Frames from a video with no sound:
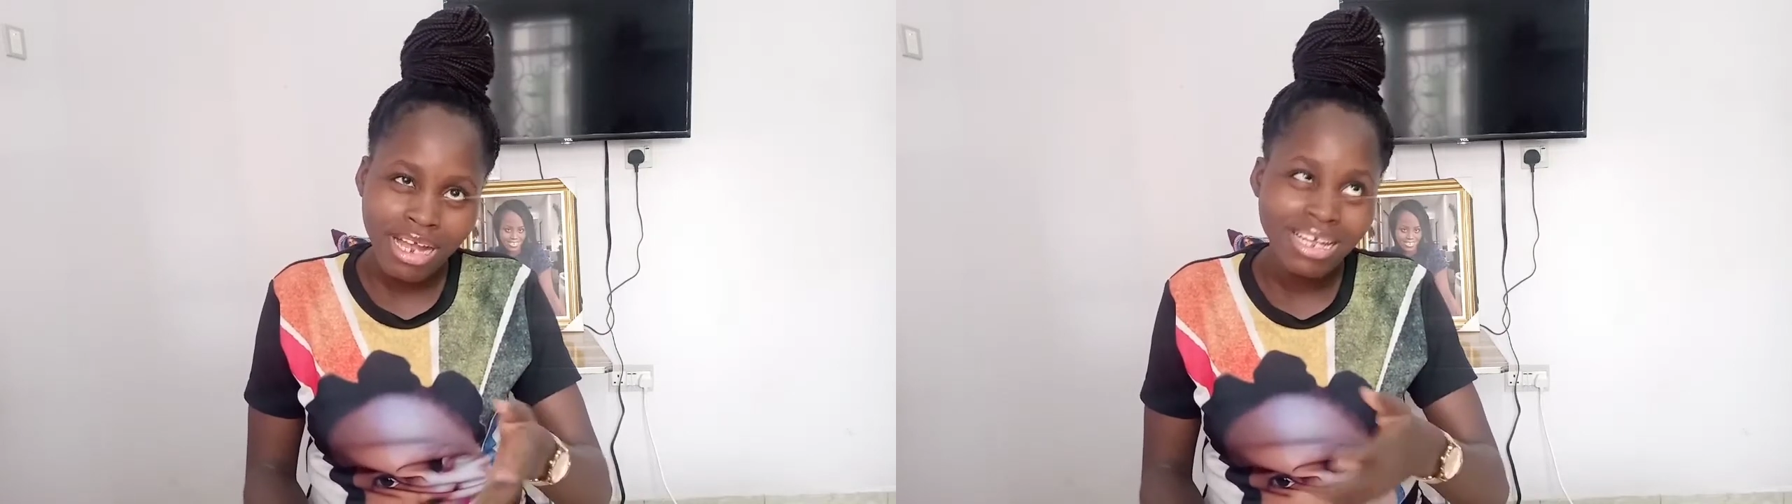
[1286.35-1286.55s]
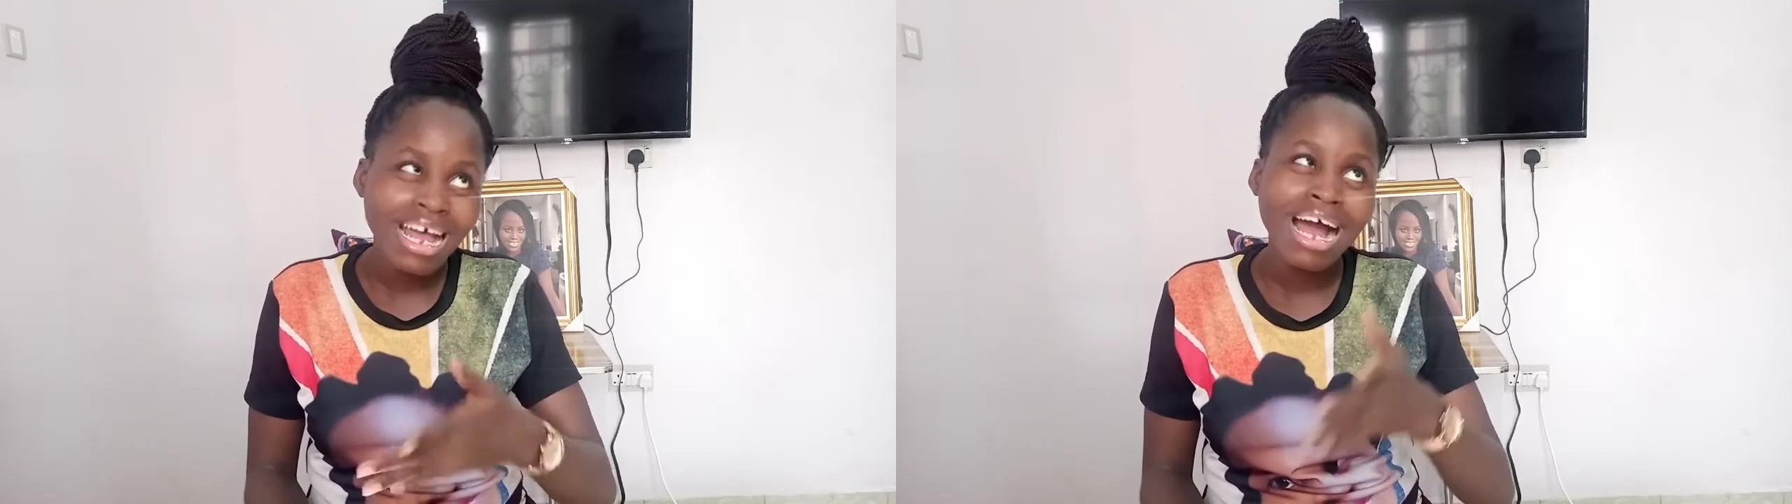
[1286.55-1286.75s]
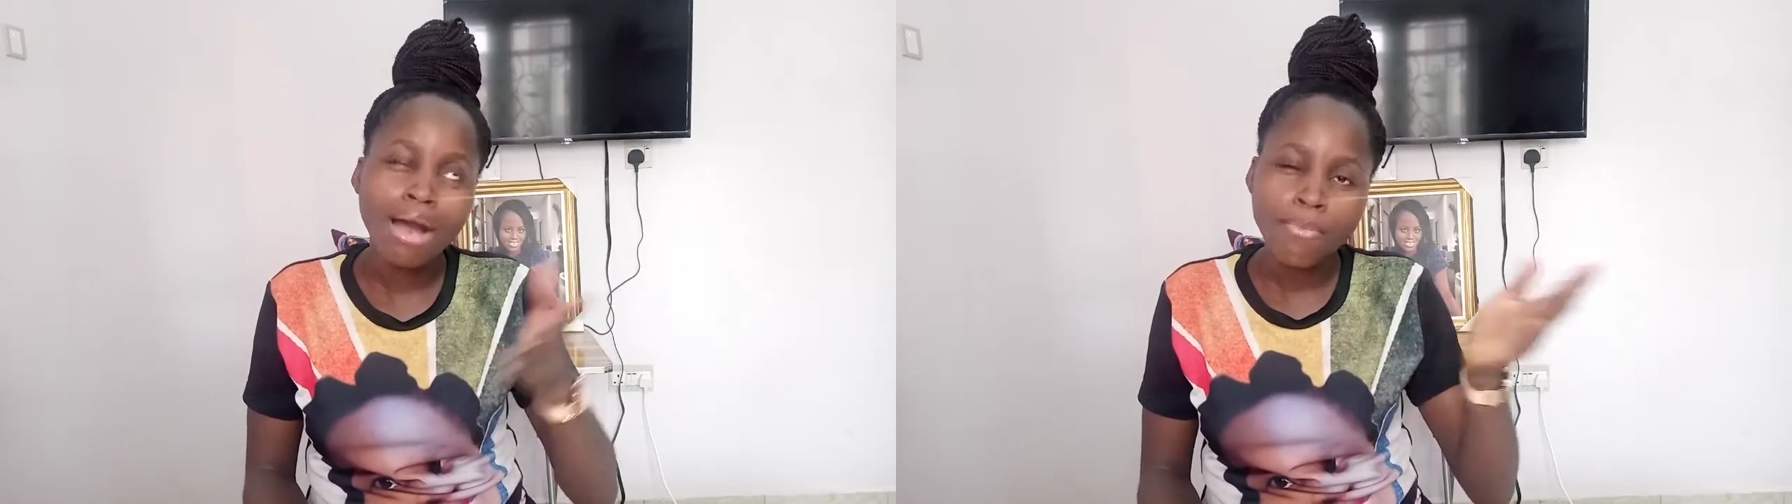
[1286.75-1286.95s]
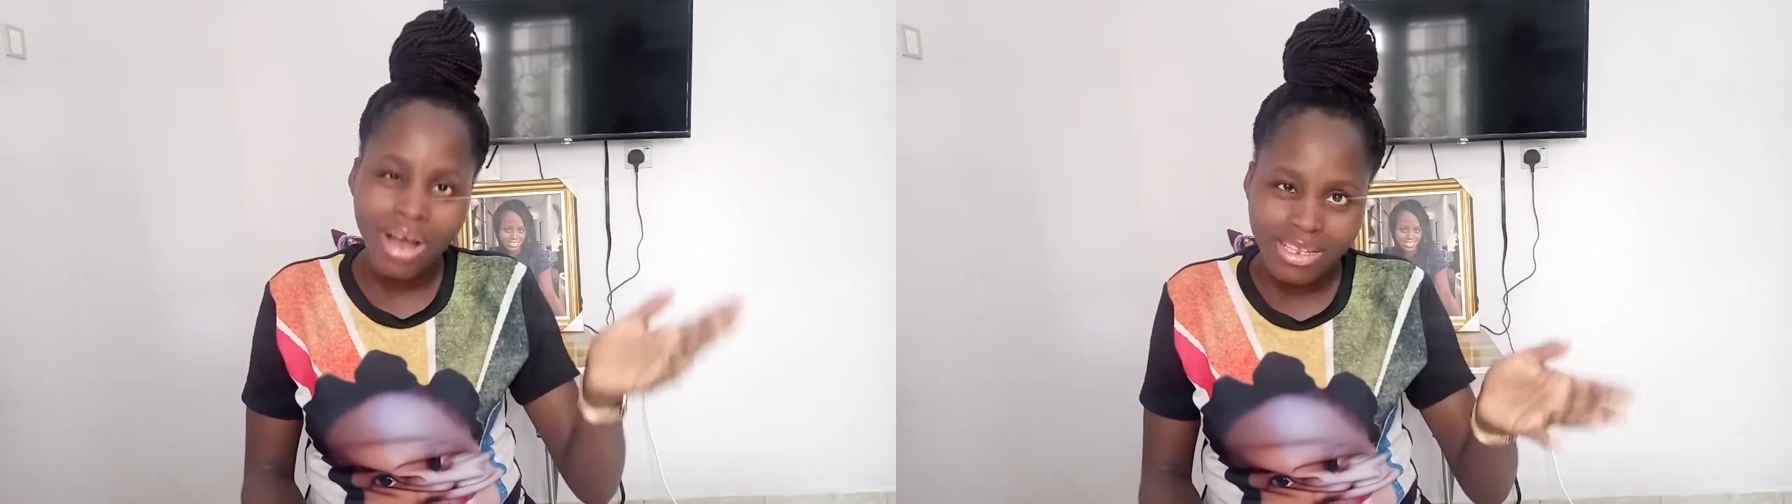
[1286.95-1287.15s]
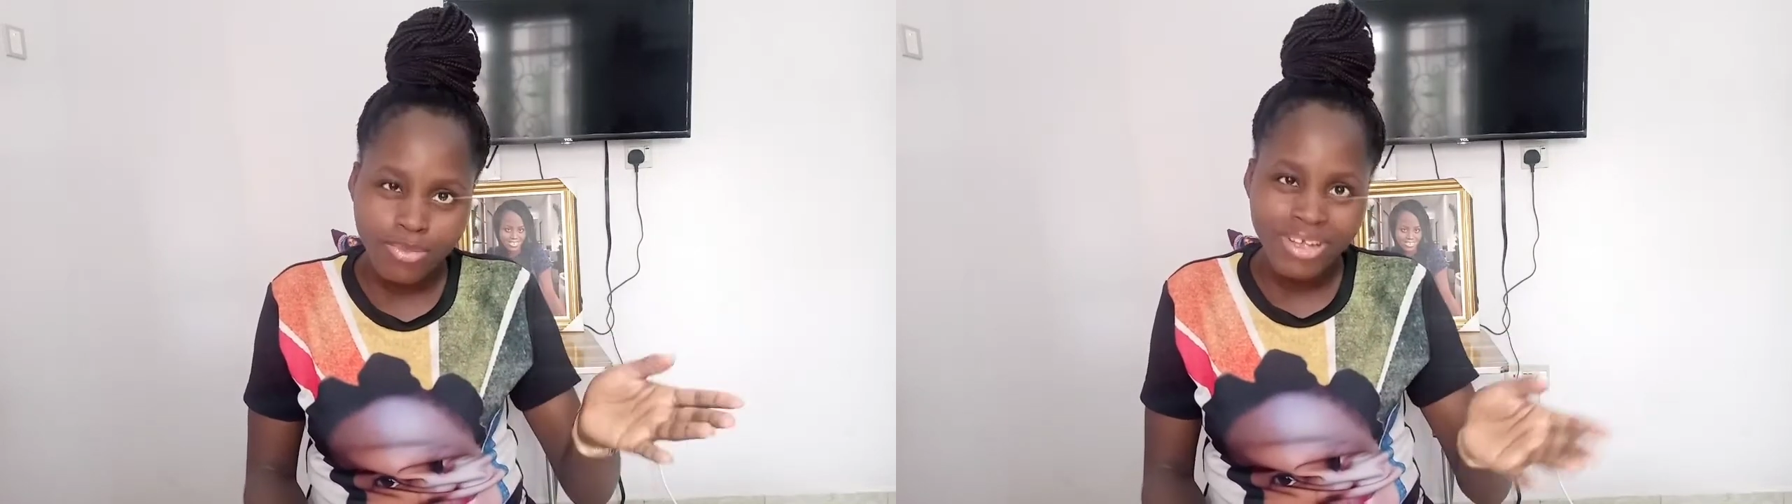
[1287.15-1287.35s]
another
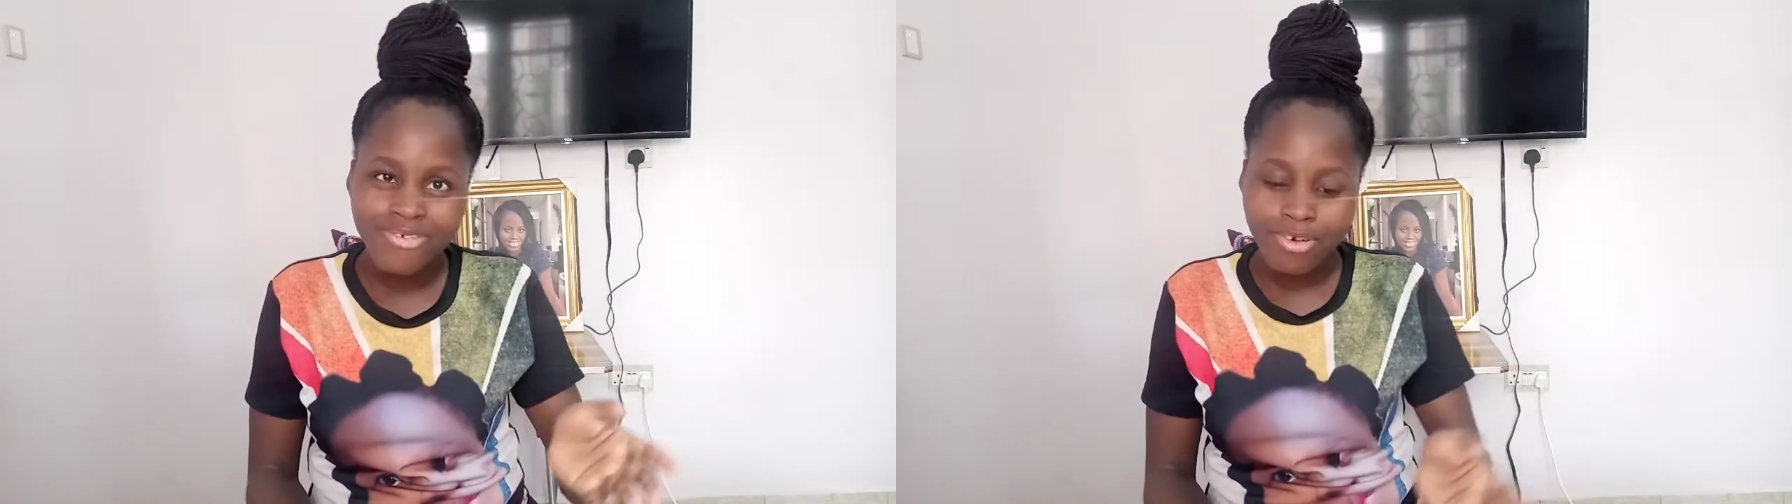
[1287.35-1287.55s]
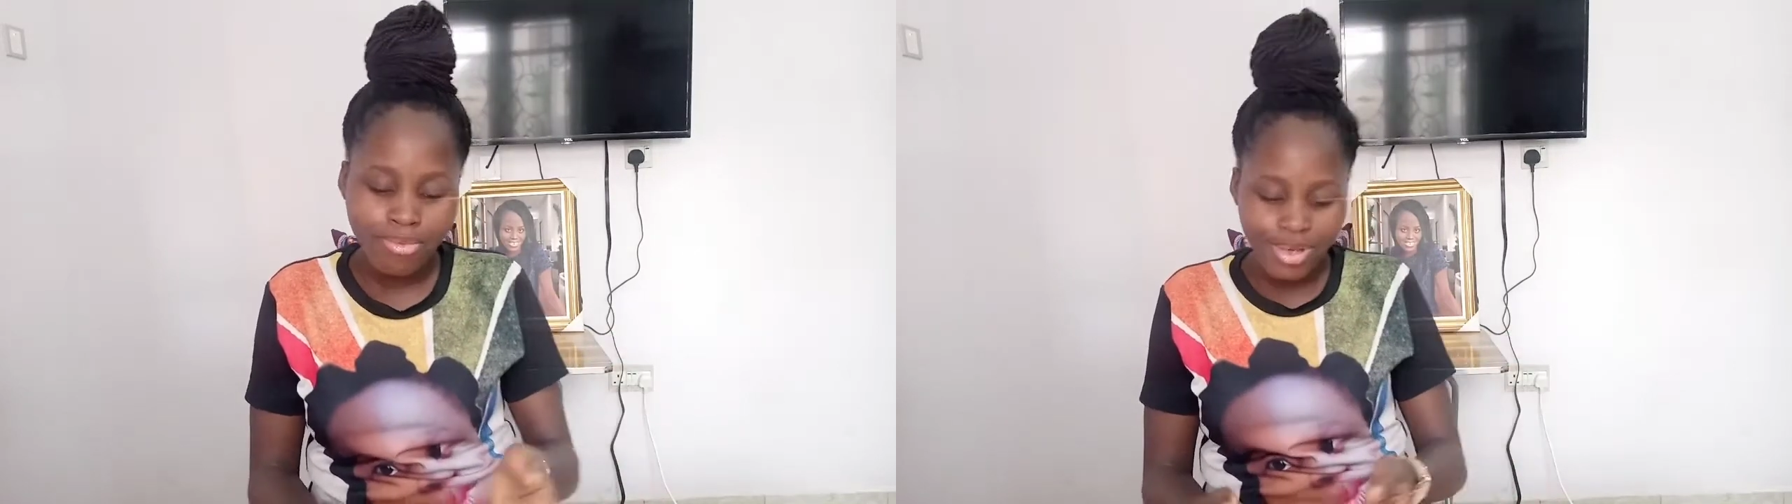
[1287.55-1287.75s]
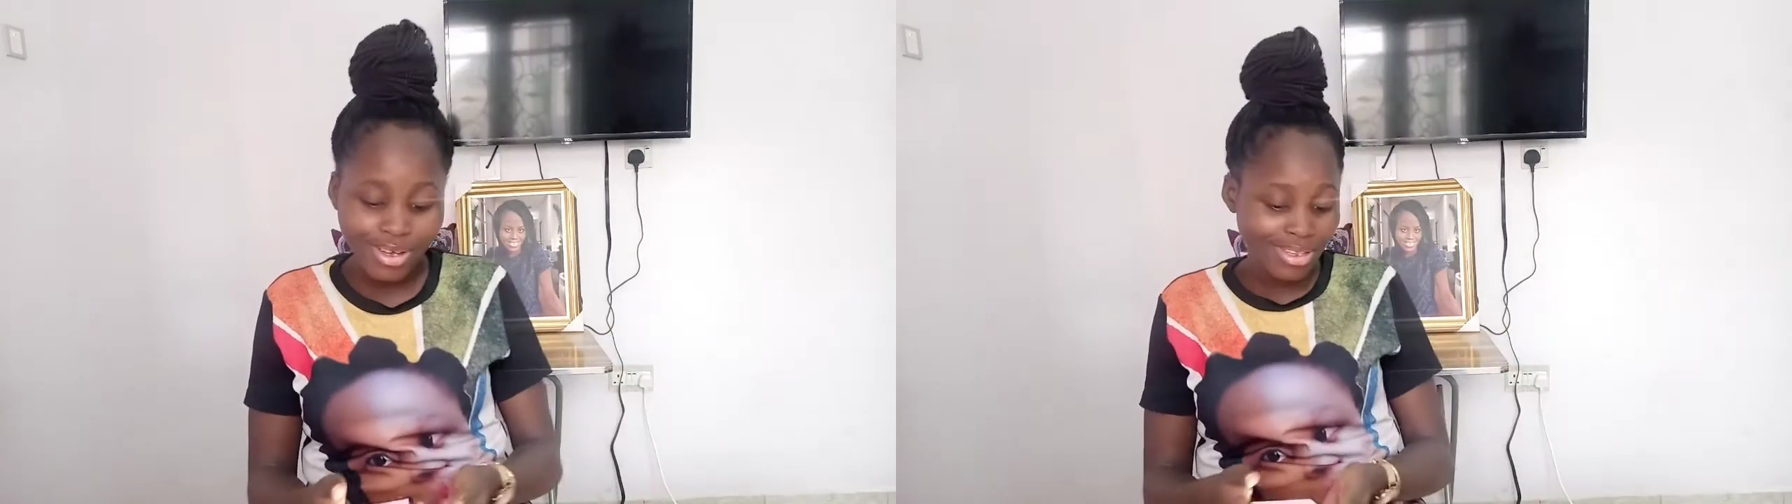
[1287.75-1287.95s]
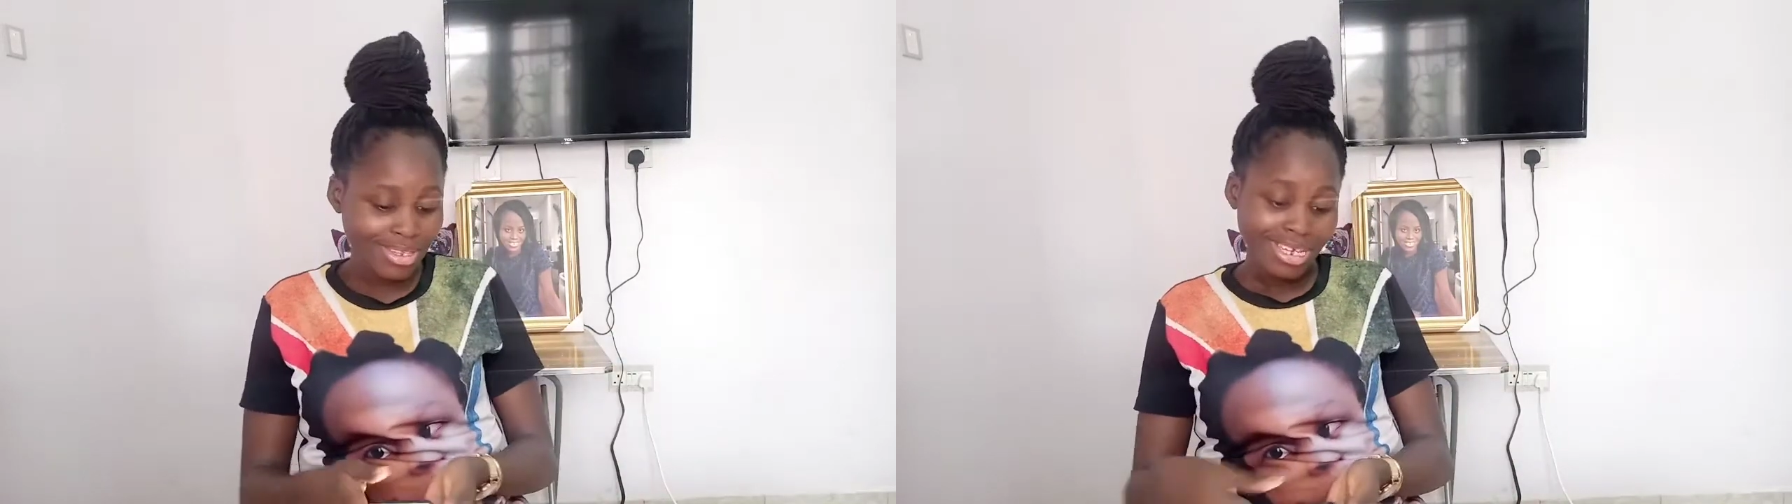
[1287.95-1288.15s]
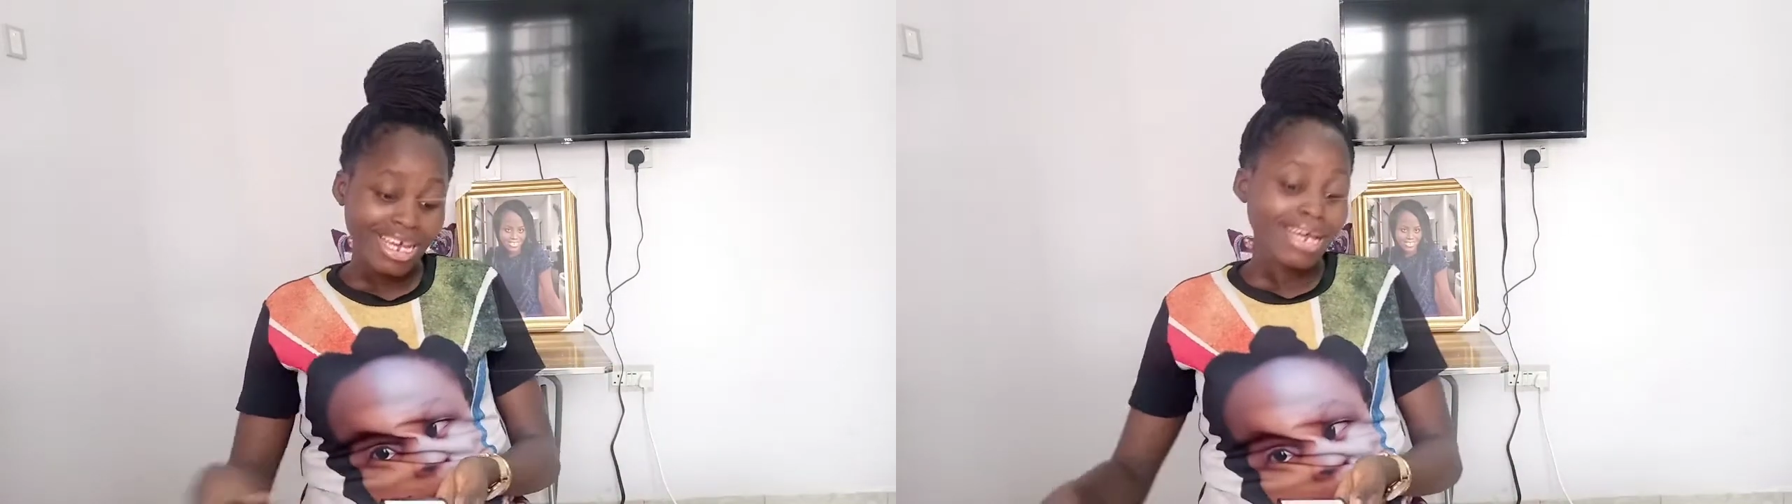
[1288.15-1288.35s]
apartment for me, because